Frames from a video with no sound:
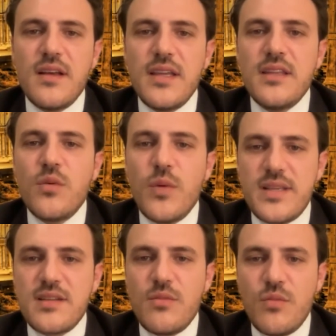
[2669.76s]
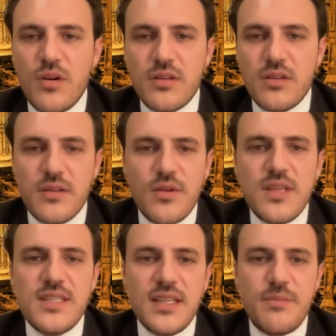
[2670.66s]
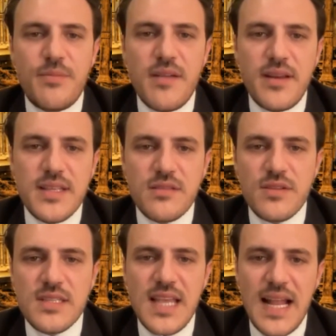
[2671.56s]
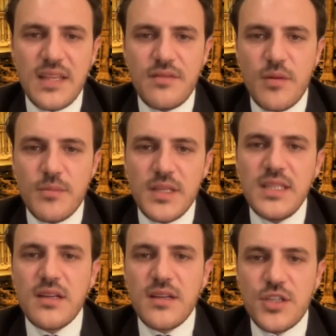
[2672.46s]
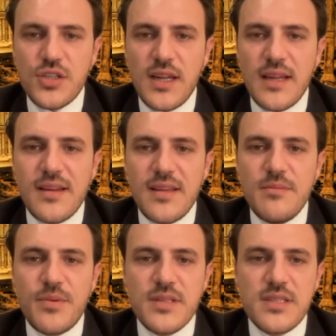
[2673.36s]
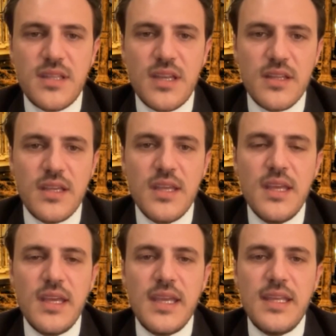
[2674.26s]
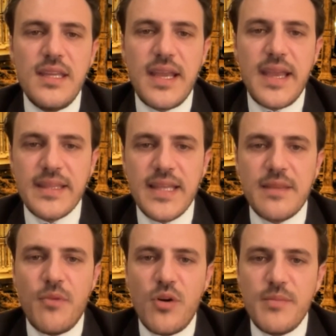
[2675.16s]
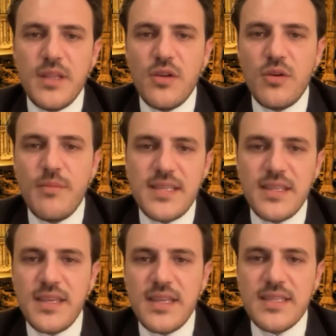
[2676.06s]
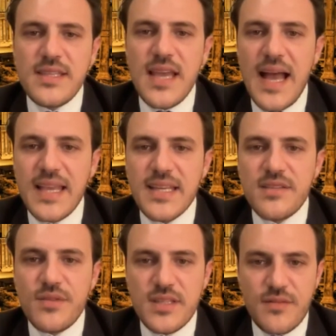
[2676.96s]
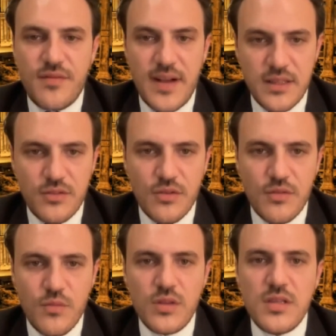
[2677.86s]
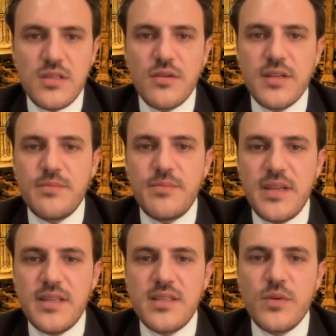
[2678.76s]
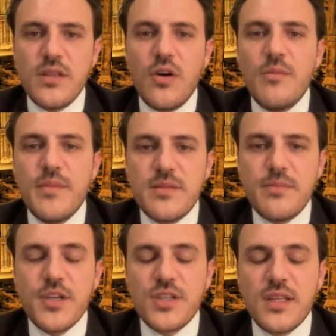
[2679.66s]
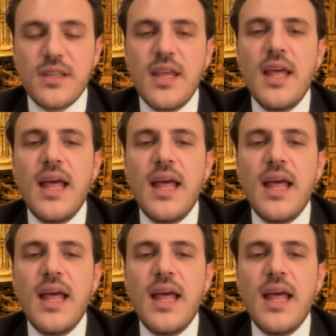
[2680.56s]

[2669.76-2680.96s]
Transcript: in the Western world. Recent prevalence results from the International Limprint study indicate that morbid obesity is the highest risk factor. What is your experience with obese patient?